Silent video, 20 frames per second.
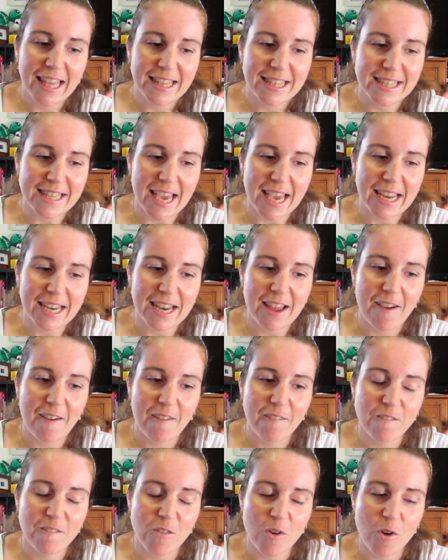
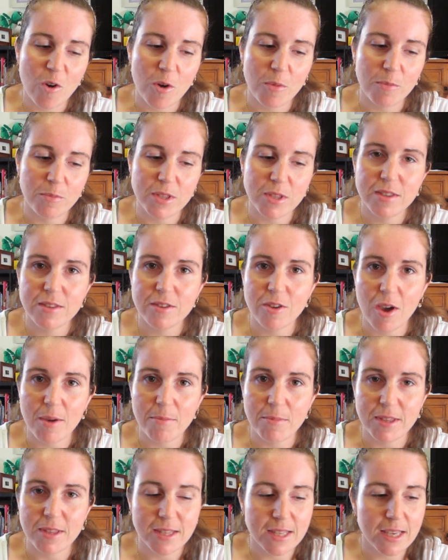Dana from Miss
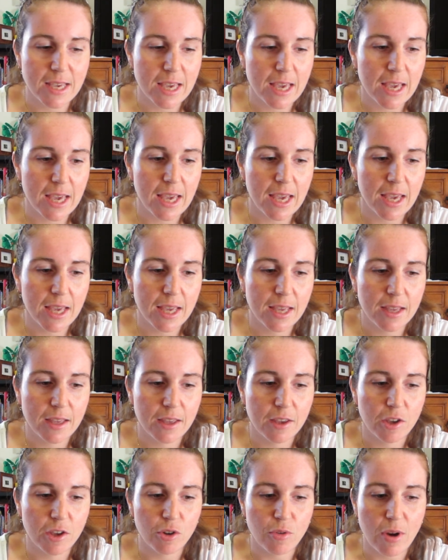Diaper D,
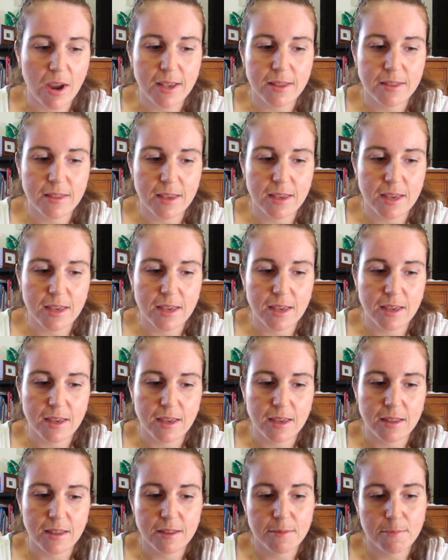
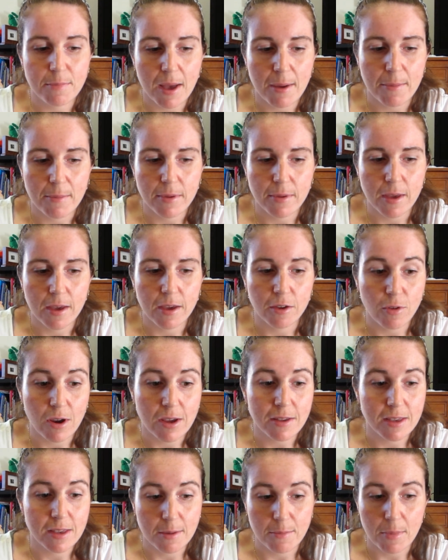Gracie
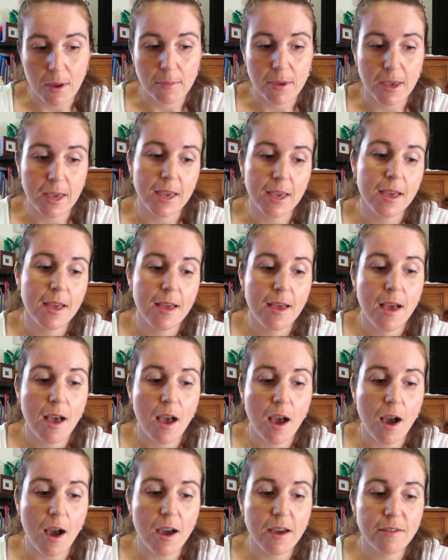and Mummy,
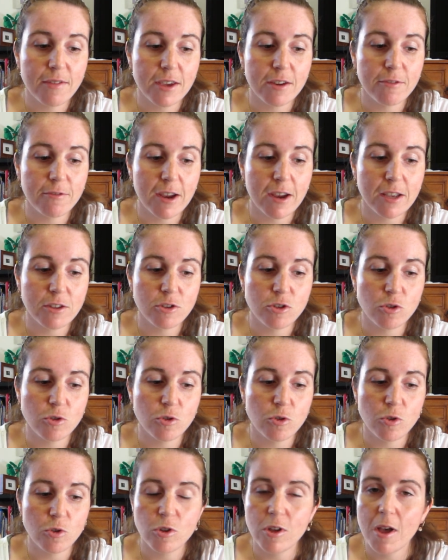Ivy and
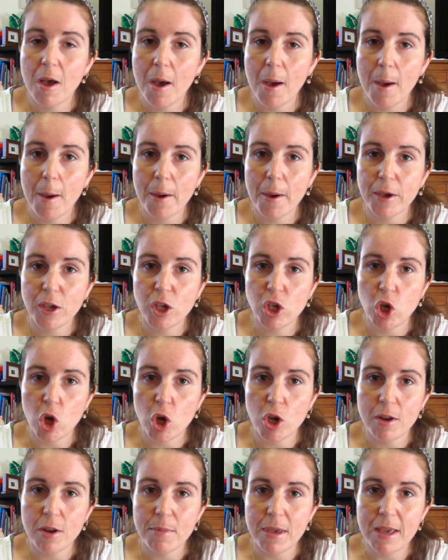Rachel,
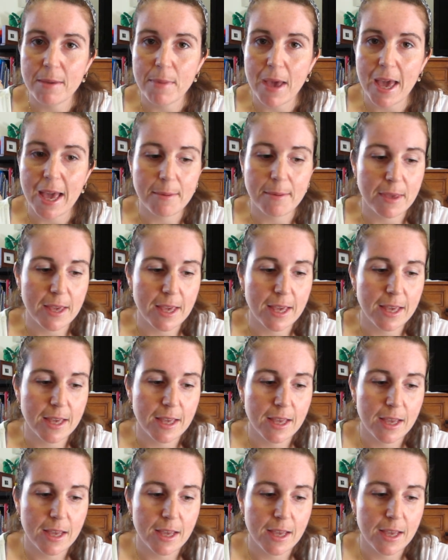Kiona B Baby,